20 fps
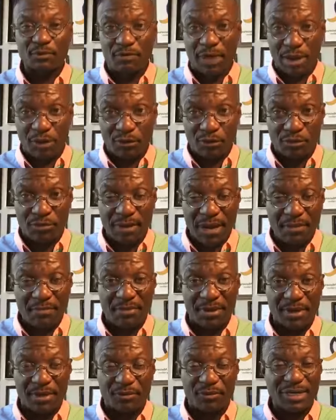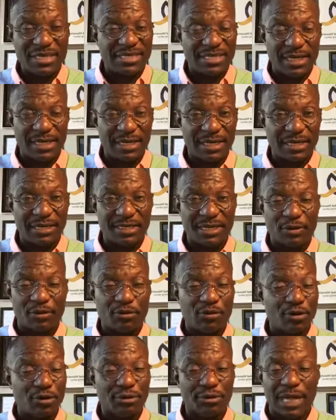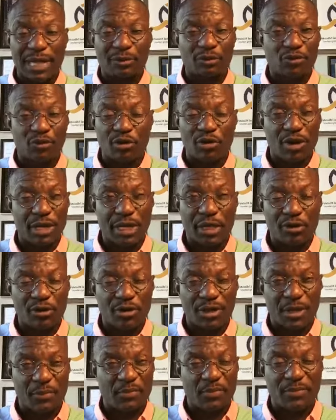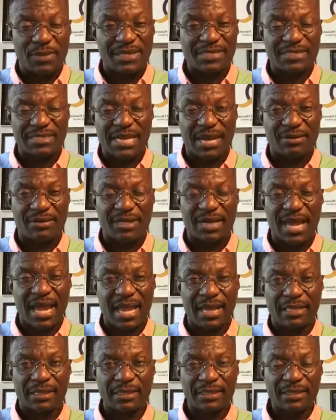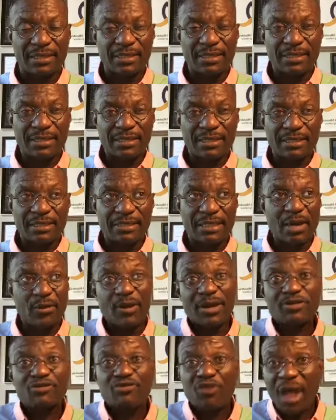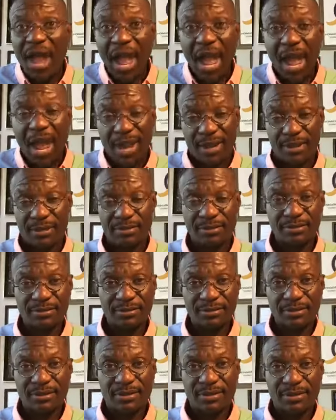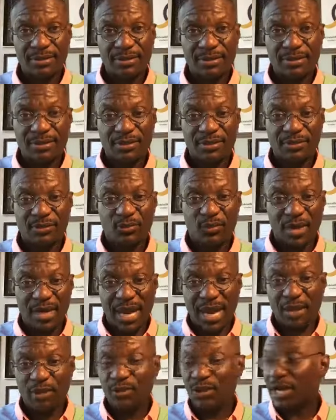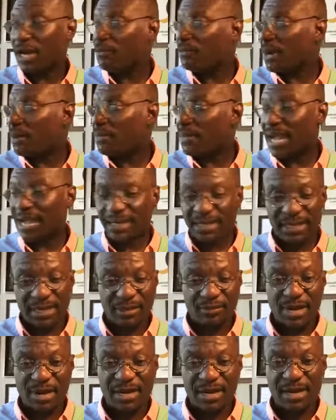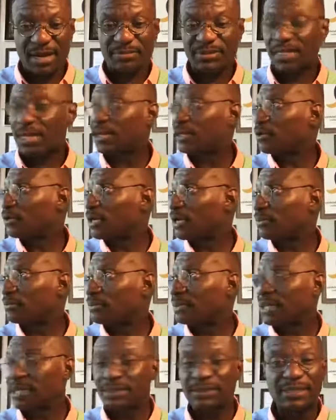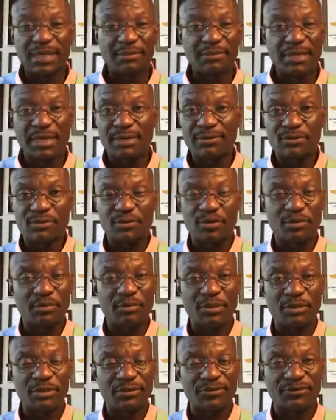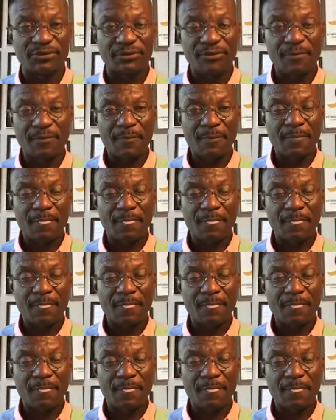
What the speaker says: But remember, recently, they were not too long ago, a couple months down the line, they were dry. When I look at my backyard right now, I'm telling you, them leaves so beautiful.